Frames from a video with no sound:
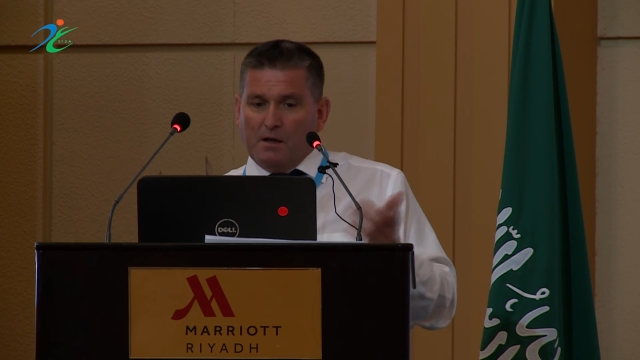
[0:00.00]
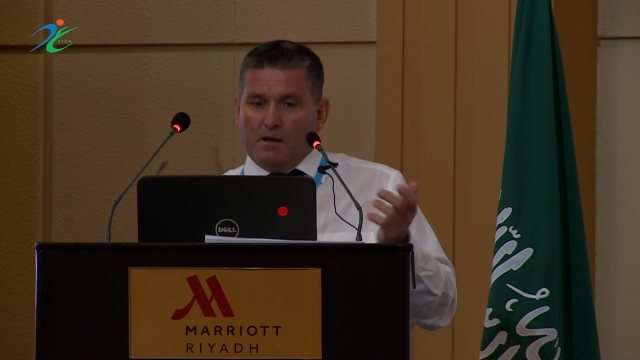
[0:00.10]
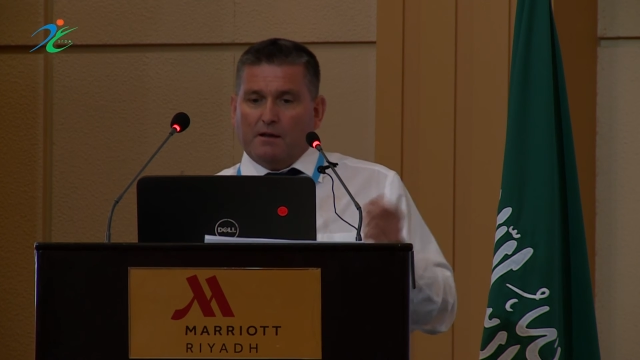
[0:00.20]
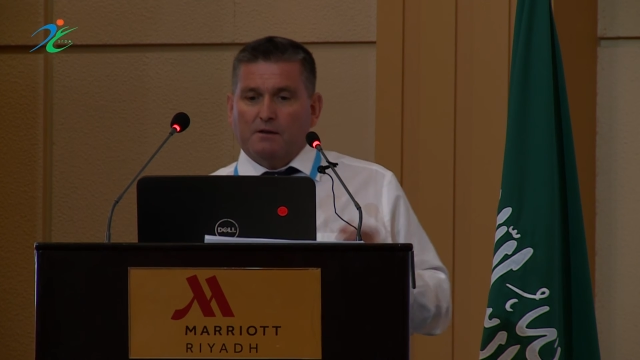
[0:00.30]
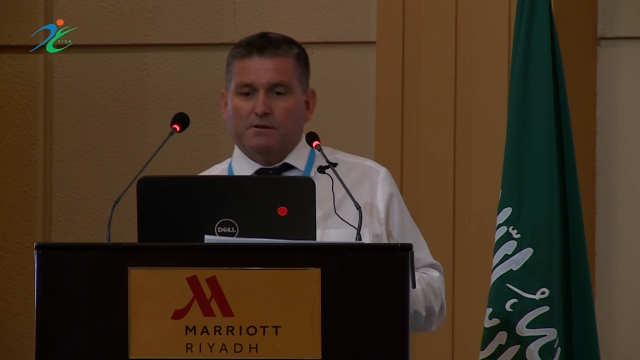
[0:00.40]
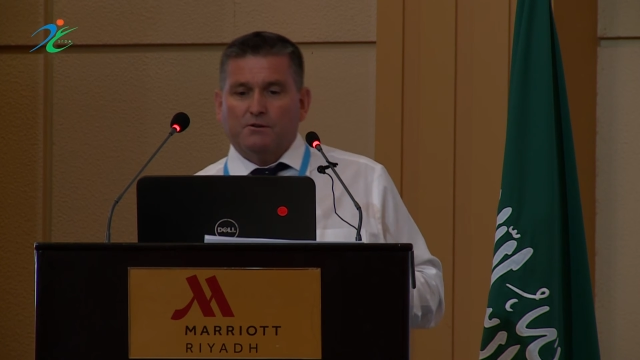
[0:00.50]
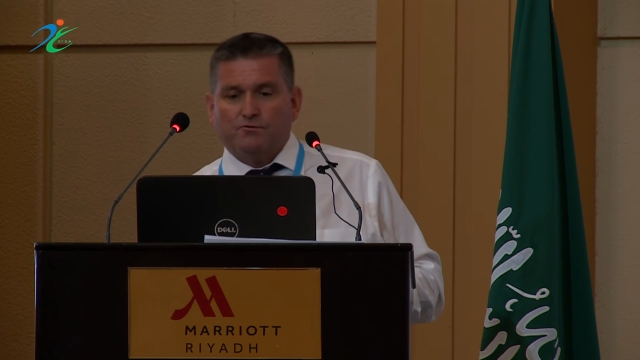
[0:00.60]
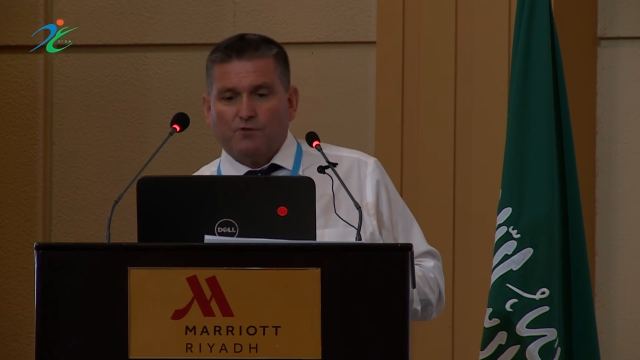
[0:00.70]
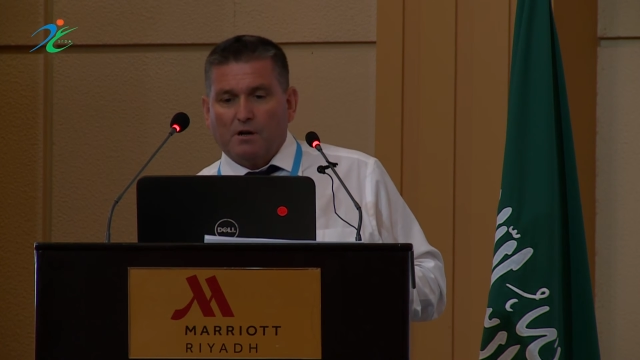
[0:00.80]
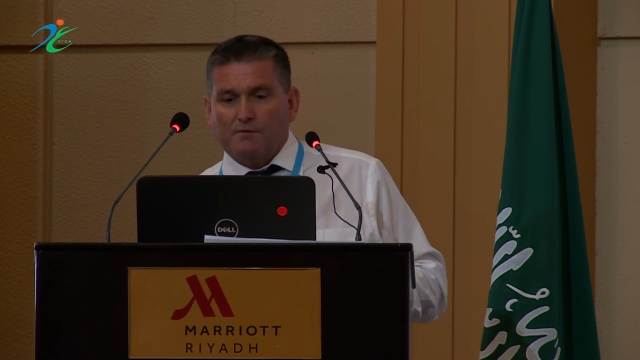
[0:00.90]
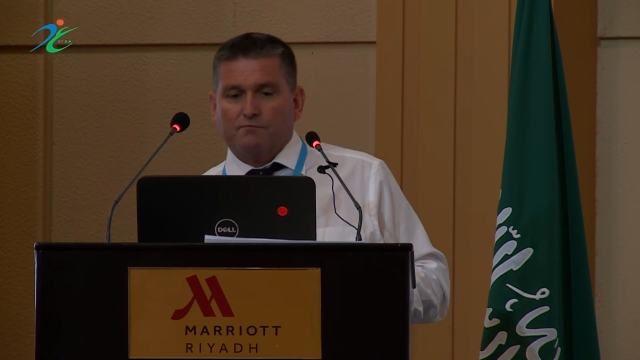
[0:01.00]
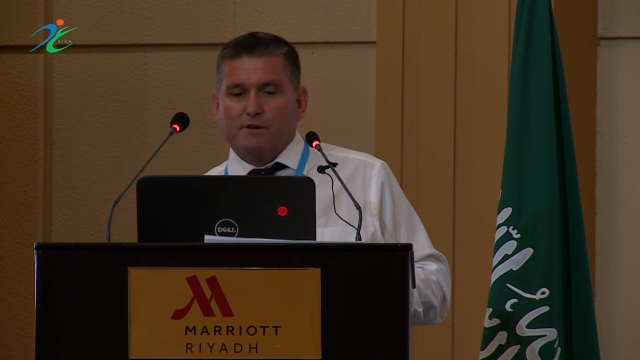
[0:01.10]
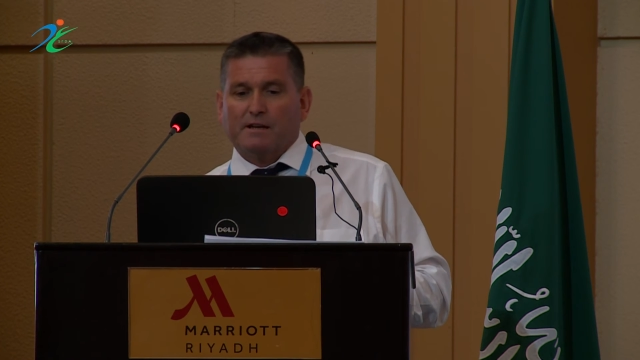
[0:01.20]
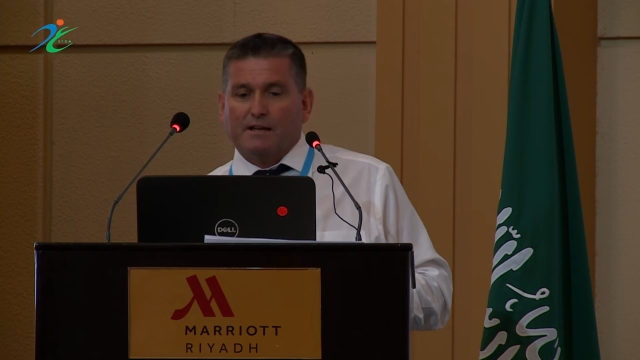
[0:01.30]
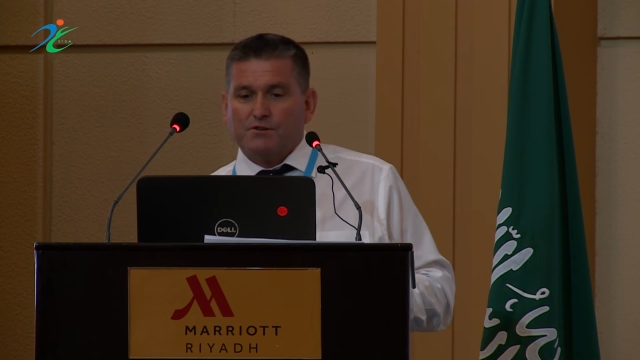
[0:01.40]
the new draft
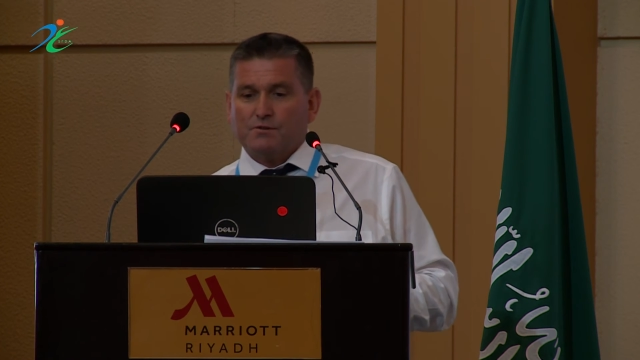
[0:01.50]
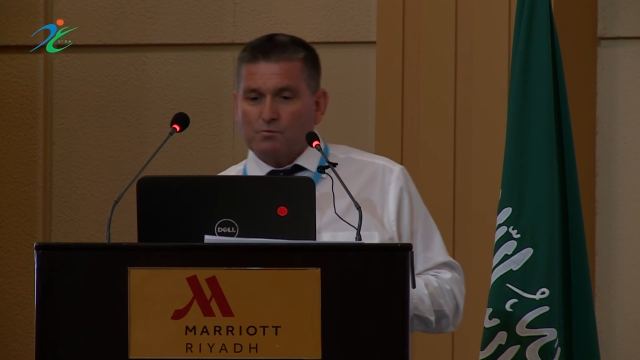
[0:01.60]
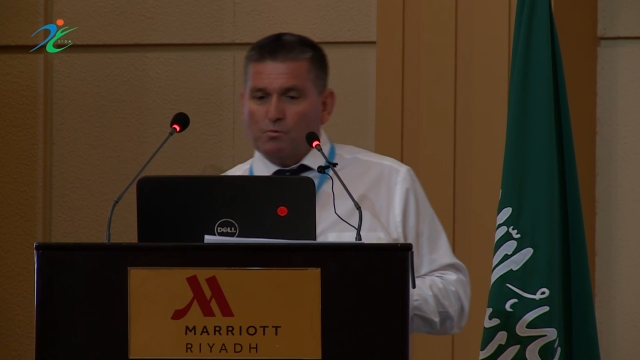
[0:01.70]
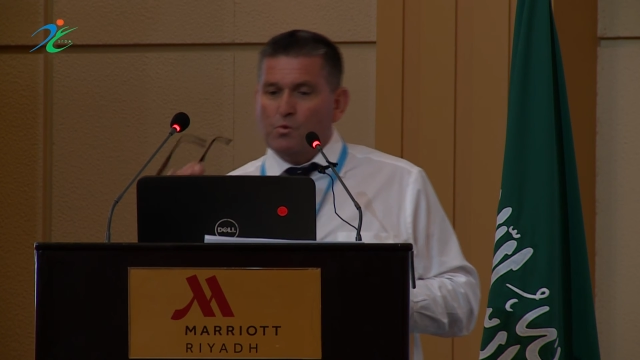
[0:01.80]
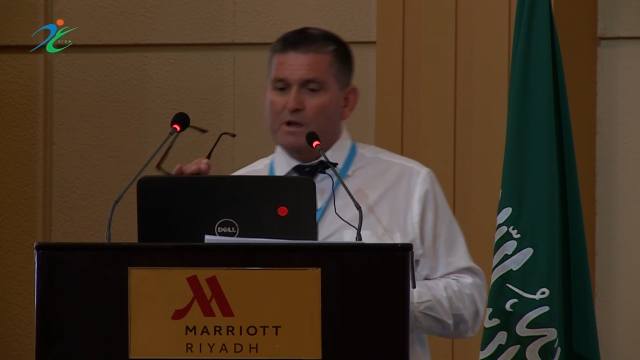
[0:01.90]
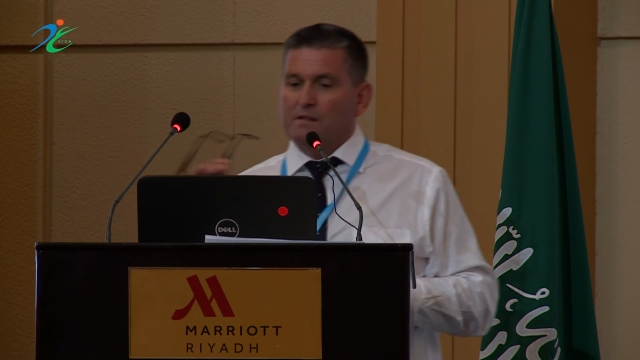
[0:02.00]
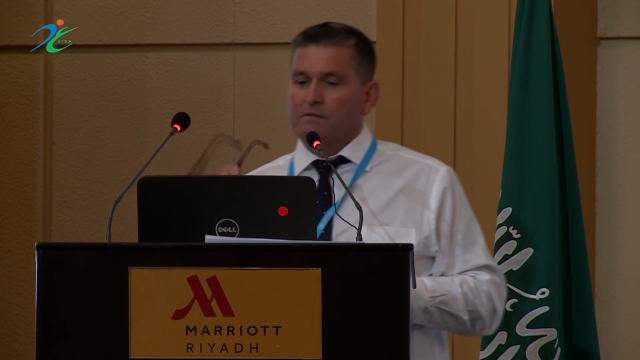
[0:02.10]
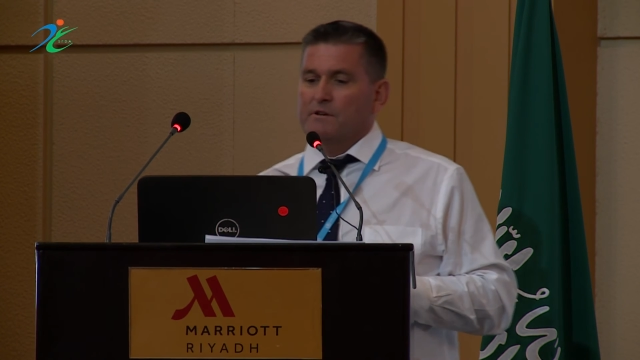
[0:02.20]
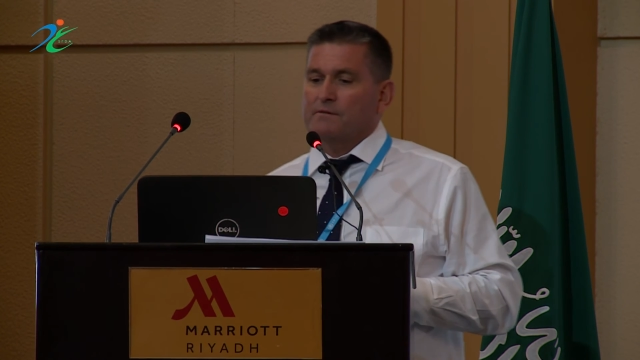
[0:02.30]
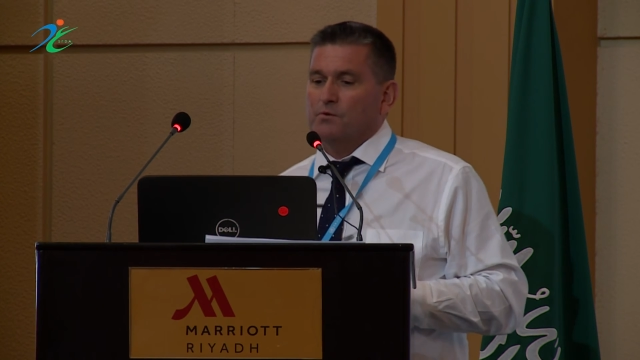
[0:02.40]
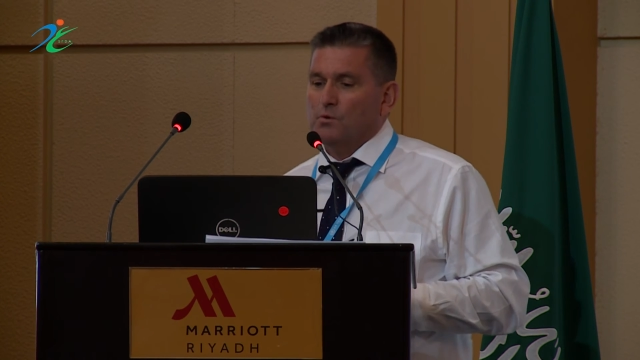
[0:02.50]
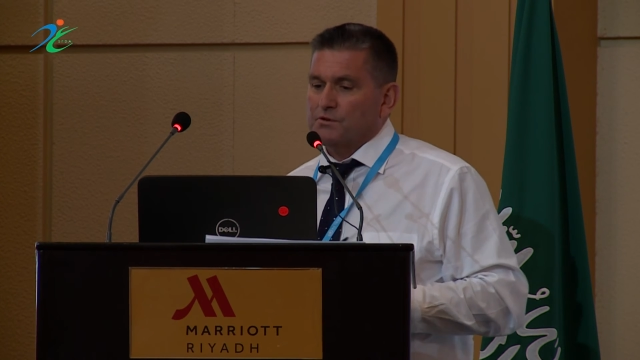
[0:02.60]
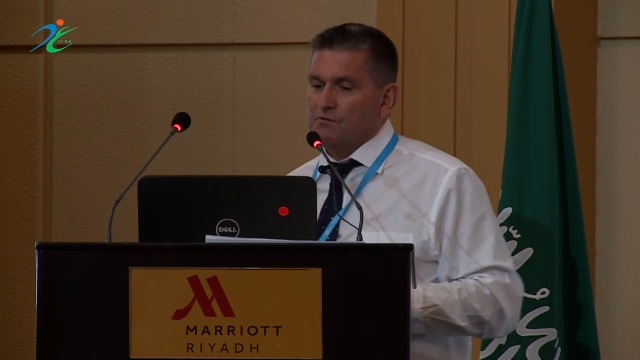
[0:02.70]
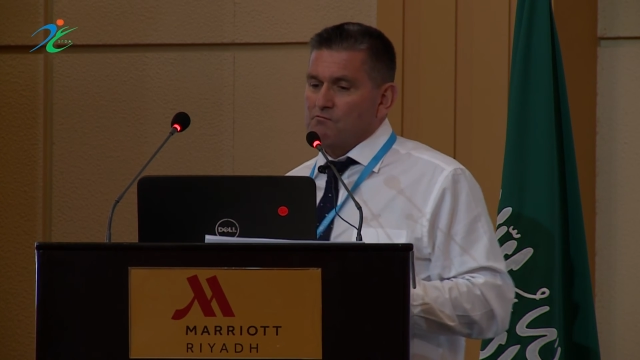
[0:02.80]
regulations will reinforce the